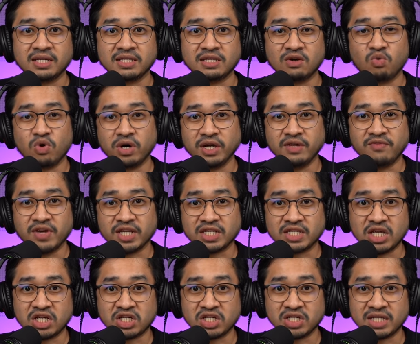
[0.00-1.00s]
The walk-in
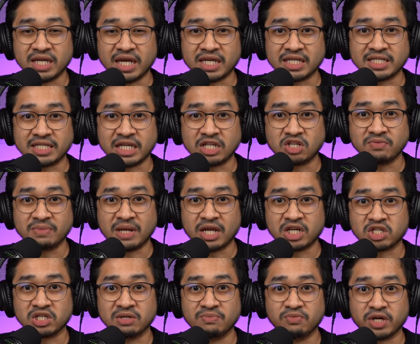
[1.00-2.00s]
vaccinations at Stadium
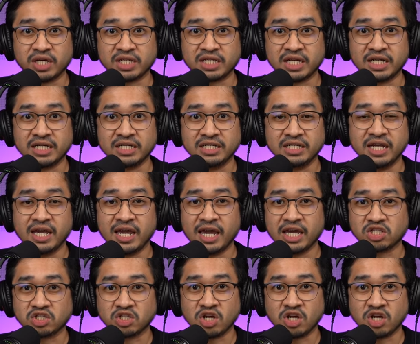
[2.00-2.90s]
Nasional Bukit Jalil has